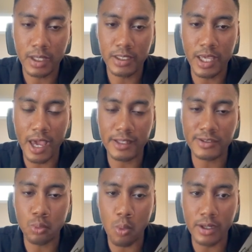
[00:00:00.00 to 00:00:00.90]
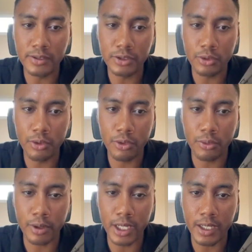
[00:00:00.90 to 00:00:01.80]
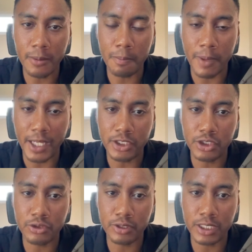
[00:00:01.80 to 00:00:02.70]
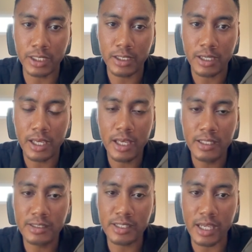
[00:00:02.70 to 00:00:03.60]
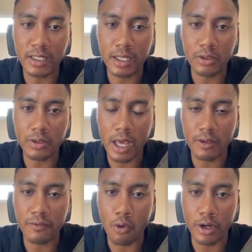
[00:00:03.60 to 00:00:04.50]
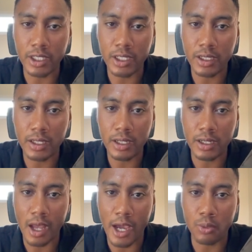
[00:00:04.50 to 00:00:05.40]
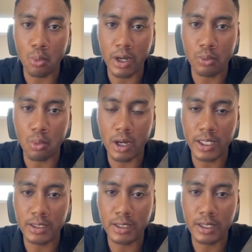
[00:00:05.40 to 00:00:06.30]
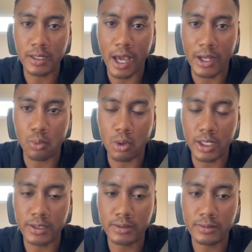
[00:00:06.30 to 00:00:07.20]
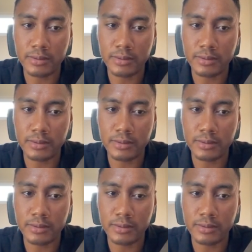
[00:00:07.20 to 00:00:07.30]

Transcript: Yeah, it's 123 Main Street, San Diego, California, 91191.